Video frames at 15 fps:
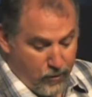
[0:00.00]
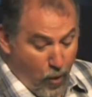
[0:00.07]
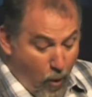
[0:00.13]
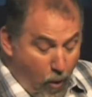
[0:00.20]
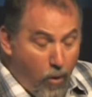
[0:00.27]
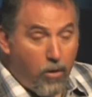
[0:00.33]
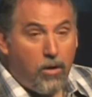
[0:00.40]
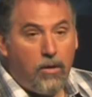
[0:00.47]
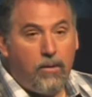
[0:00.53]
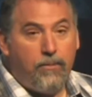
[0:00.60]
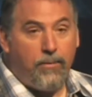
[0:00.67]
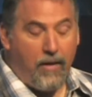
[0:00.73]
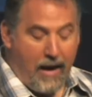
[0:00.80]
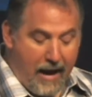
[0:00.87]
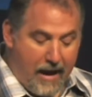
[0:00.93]
Or
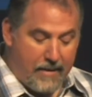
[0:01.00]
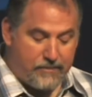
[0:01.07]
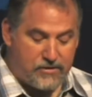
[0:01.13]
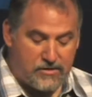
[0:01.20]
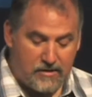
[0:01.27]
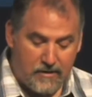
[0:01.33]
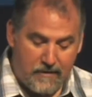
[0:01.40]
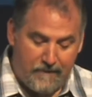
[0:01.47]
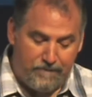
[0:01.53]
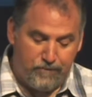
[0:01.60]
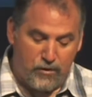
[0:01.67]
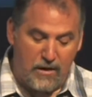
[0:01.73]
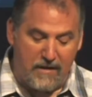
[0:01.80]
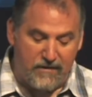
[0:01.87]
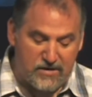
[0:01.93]
perhaps
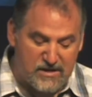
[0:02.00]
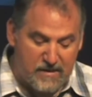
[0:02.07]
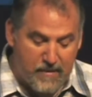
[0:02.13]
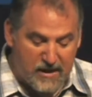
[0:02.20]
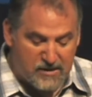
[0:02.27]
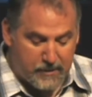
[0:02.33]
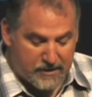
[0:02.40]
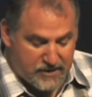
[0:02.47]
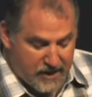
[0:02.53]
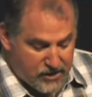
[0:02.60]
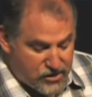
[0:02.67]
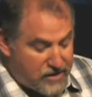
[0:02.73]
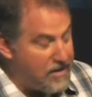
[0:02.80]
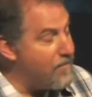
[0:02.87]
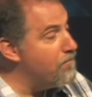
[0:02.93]
you have the same
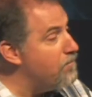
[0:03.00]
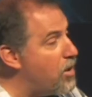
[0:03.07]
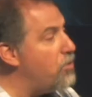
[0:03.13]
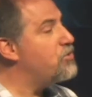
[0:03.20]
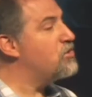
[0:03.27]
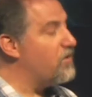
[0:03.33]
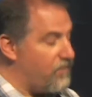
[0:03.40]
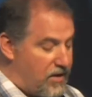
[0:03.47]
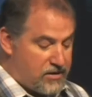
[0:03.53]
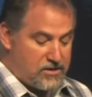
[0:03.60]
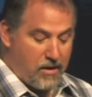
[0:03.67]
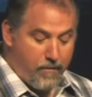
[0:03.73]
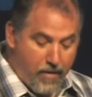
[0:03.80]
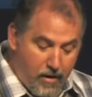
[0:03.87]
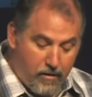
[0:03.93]
expectation that most of us
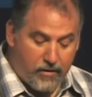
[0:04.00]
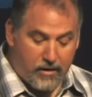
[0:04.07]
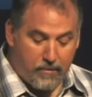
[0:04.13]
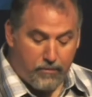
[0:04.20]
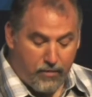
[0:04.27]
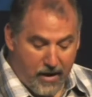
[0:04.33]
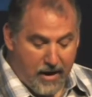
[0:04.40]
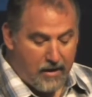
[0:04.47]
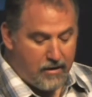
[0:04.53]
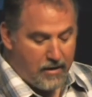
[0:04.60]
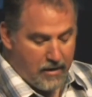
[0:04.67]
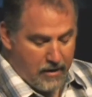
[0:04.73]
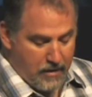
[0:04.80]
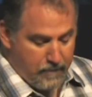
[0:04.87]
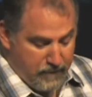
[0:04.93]
American bred
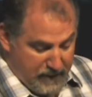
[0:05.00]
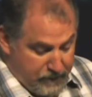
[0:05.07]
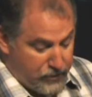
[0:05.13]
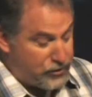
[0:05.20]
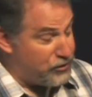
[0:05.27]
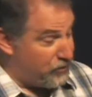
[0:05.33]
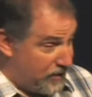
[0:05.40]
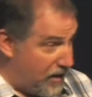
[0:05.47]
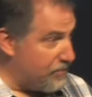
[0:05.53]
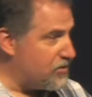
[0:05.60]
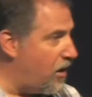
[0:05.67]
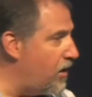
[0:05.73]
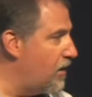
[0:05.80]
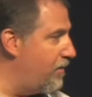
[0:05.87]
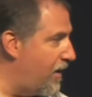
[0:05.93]
people do, and I'm
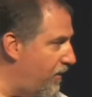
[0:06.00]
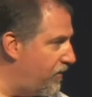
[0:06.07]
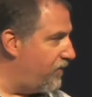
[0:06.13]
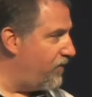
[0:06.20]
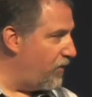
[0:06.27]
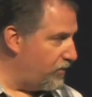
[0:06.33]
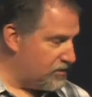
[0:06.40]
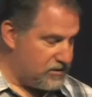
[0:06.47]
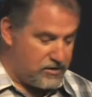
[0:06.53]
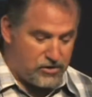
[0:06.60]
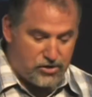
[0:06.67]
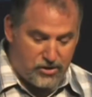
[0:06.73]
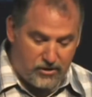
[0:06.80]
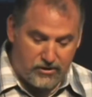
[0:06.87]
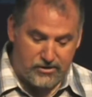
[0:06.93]
talking about the folks in the
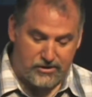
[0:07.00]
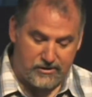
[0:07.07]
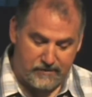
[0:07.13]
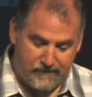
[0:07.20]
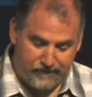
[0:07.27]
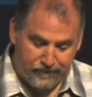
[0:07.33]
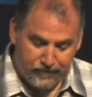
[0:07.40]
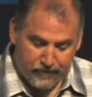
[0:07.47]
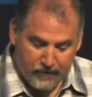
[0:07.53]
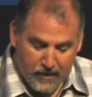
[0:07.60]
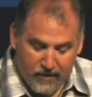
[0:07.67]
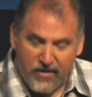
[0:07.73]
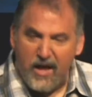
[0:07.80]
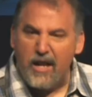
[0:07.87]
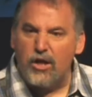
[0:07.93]
church,
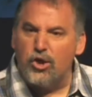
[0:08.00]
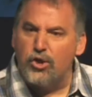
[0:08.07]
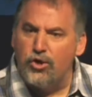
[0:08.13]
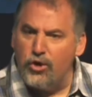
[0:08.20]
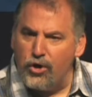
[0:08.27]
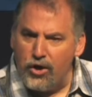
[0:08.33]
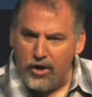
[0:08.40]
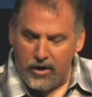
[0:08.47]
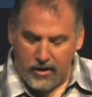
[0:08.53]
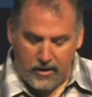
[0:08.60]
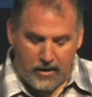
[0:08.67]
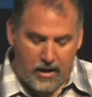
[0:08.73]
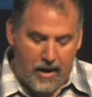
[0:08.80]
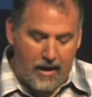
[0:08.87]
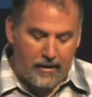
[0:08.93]
that a
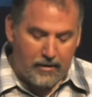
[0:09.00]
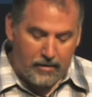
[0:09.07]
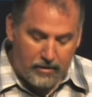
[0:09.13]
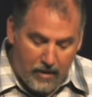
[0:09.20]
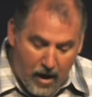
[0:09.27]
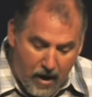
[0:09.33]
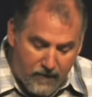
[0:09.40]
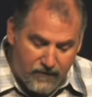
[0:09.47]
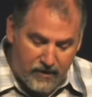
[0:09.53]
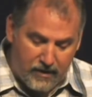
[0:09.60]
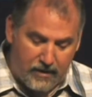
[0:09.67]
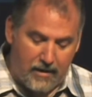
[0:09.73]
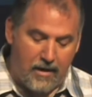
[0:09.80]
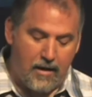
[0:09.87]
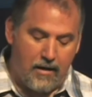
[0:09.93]
good,
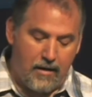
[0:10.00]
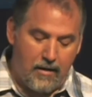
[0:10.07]
loving,